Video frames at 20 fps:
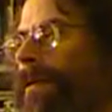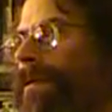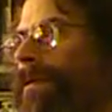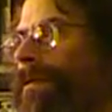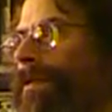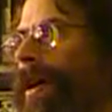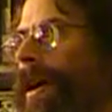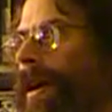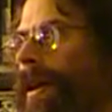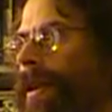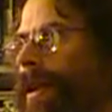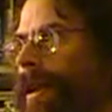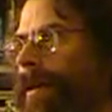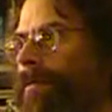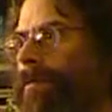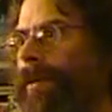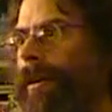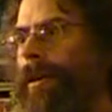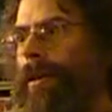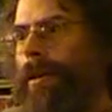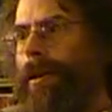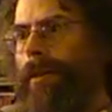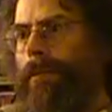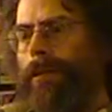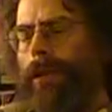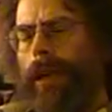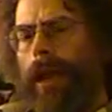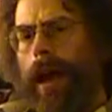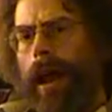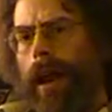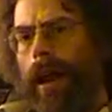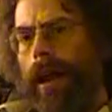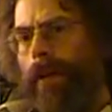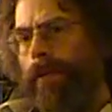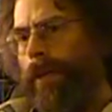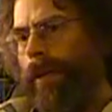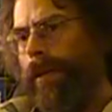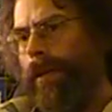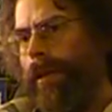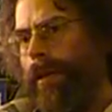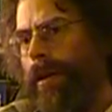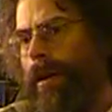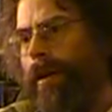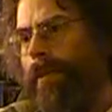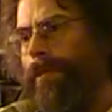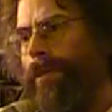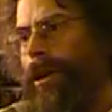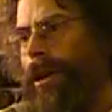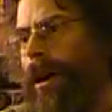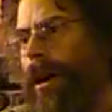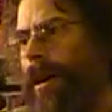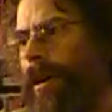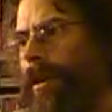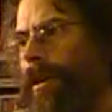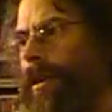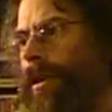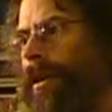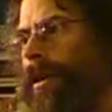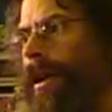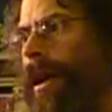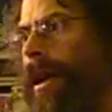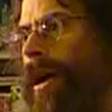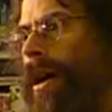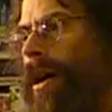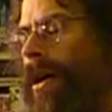Very simple in terms of not having to look up charts